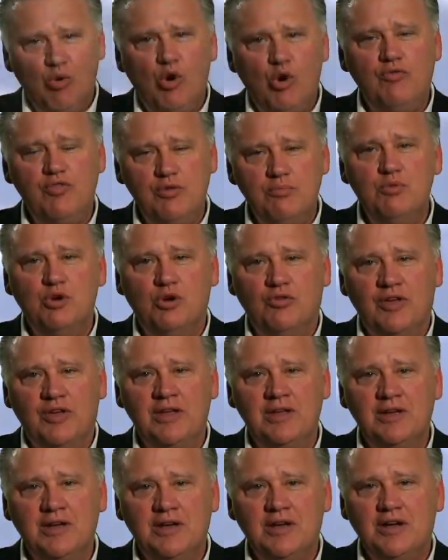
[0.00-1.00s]
of the movie,
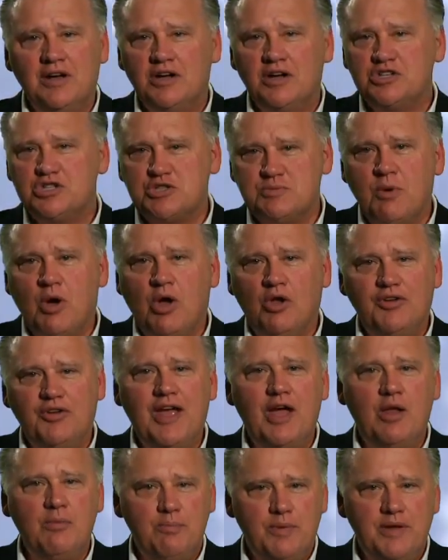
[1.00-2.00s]
a small
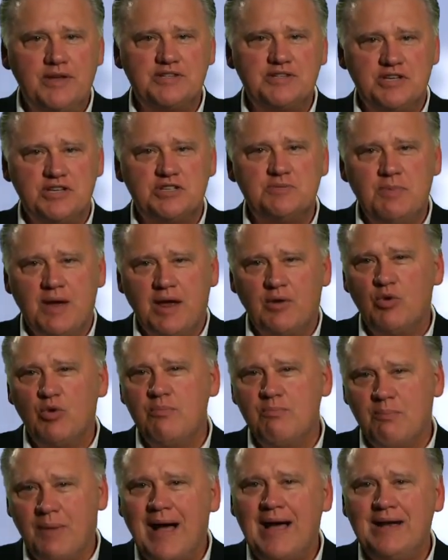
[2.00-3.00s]
town businessman,
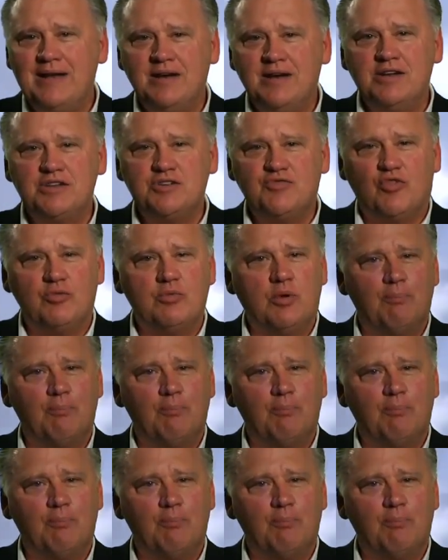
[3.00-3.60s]
reminded us from a